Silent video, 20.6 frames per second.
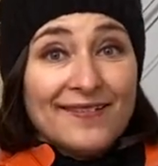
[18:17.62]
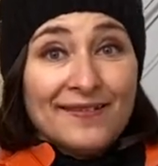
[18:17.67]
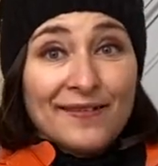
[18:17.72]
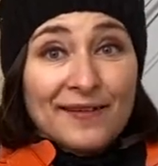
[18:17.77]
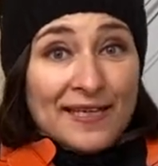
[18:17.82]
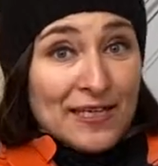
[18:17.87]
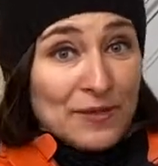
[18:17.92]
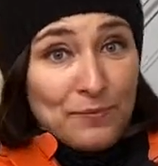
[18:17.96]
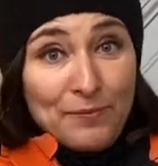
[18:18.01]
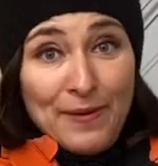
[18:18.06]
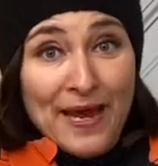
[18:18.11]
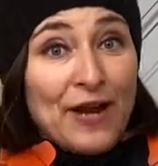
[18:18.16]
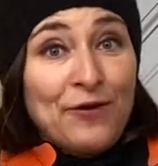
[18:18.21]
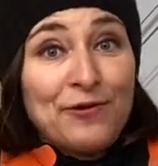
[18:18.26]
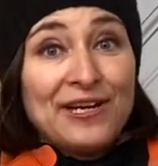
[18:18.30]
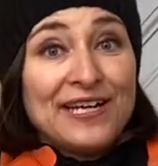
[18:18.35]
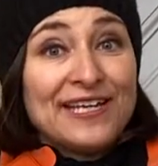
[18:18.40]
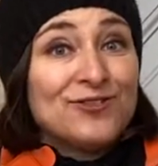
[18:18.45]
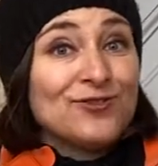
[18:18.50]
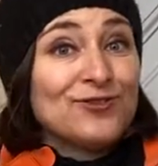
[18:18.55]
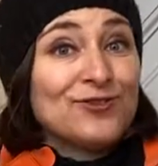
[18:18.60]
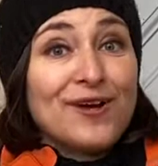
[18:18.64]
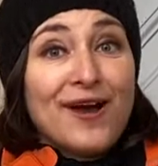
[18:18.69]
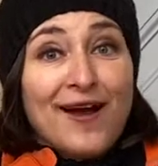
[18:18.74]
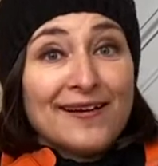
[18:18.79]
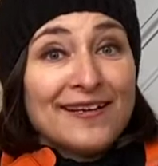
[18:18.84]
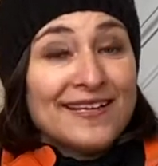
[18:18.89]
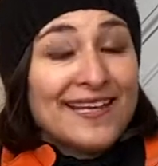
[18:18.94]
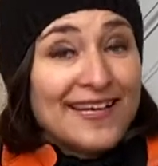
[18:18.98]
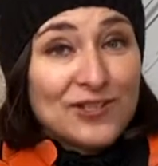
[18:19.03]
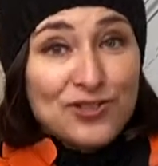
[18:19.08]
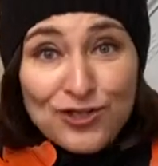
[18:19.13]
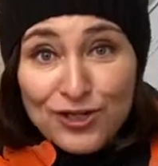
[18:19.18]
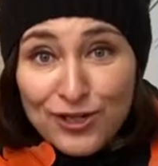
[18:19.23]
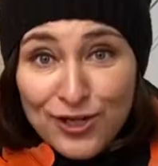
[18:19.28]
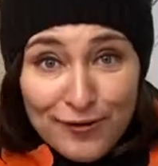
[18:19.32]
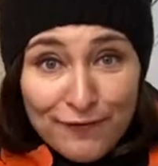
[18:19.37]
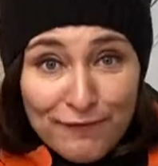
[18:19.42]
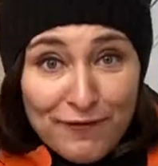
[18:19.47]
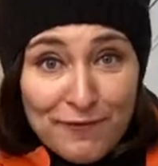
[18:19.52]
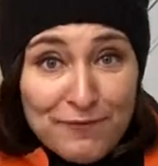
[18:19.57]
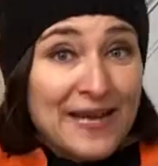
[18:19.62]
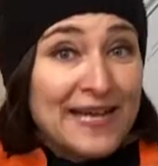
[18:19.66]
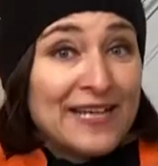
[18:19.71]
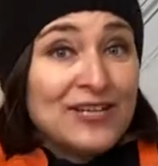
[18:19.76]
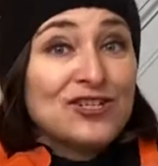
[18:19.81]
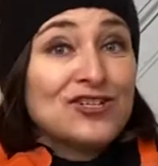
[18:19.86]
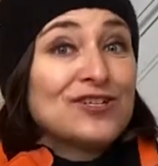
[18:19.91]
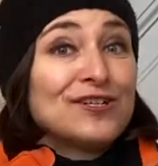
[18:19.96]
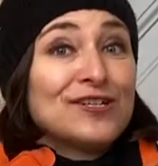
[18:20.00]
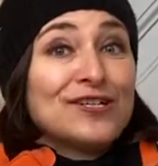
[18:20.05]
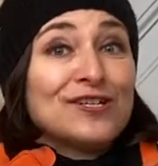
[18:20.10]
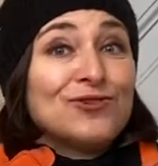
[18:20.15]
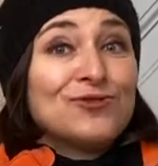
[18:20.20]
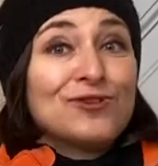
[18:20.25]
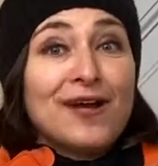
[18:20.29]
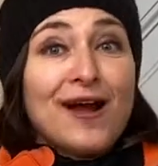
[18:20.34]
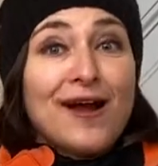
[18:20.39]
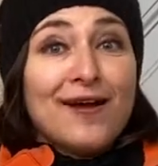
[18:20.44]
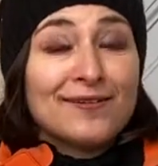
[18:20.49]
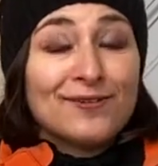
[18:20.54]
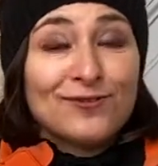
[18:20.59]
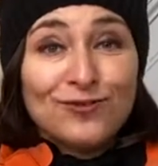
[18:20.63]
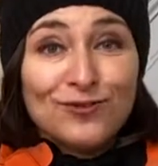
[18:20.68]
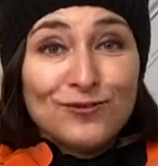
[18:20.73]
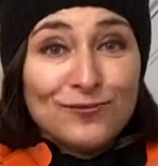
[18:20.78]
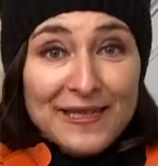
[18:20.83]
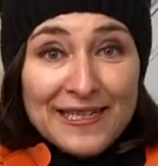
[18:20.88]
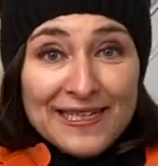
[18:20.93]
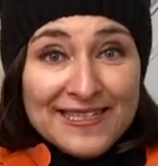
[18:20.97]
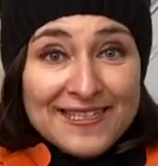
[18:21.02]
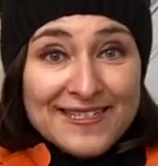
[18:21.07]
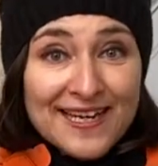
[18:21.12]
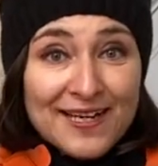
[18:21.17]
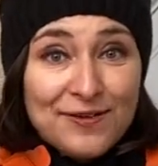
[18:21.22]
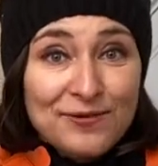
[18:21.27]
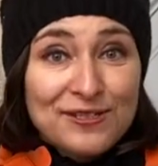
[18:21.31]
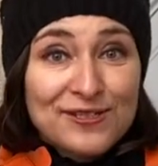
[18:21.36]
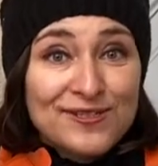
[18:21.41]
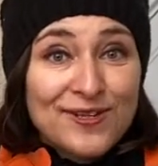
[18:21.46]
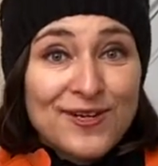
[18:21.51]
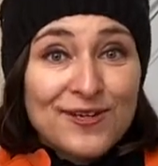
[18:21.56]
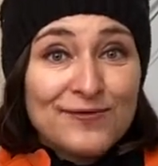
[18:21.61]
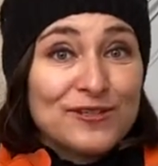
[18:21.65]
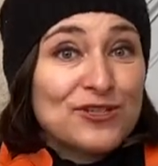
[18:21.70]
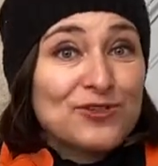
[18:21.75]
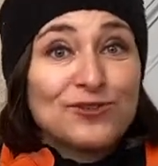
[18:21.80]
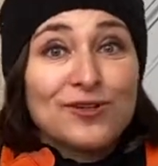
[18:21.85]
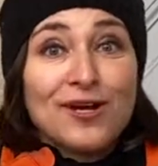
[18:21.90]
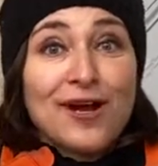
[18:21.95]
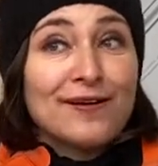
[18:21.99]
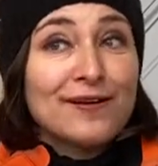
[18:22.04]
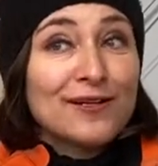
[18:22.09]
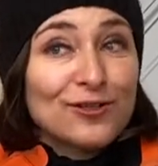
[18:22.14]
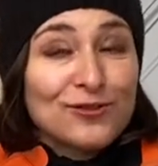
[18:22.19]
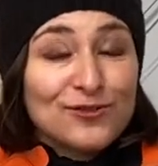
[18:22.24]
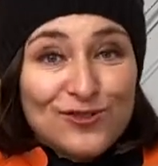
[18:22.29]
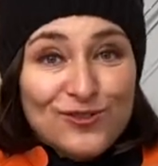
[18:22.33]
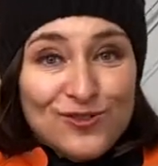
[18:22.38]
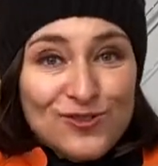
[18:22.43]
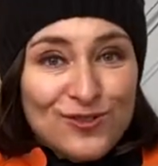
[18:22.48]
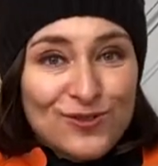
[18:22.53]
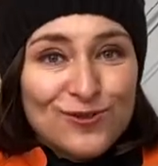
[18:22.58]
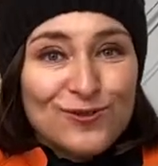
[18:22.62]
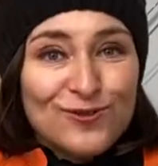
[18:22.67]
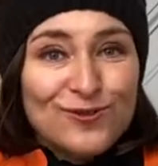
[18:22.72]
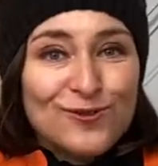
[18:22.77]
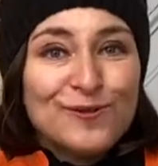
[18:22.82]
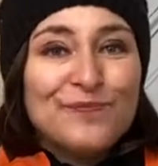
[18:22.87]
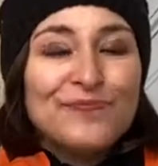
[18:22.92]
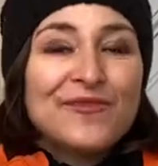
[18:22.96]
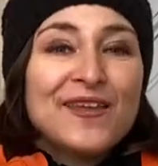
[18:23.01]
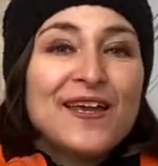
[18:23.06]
get married, you can't get your confirmation, you can't do military service, you can't go to school.